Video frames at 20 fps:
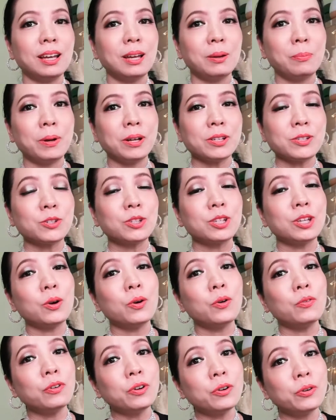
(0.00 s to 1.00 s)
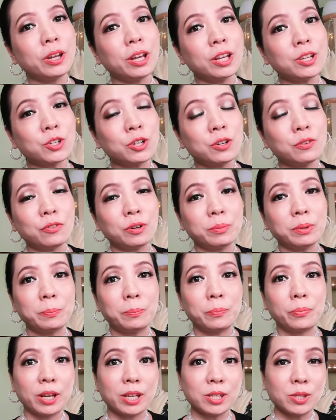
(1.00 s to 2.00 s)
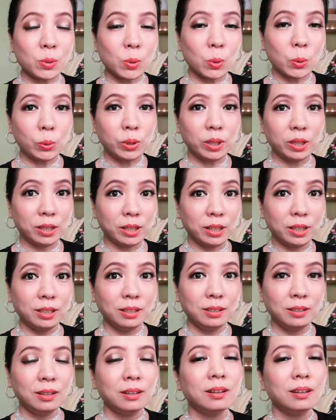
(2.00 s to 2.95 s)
About the overreaction from the brand's owner,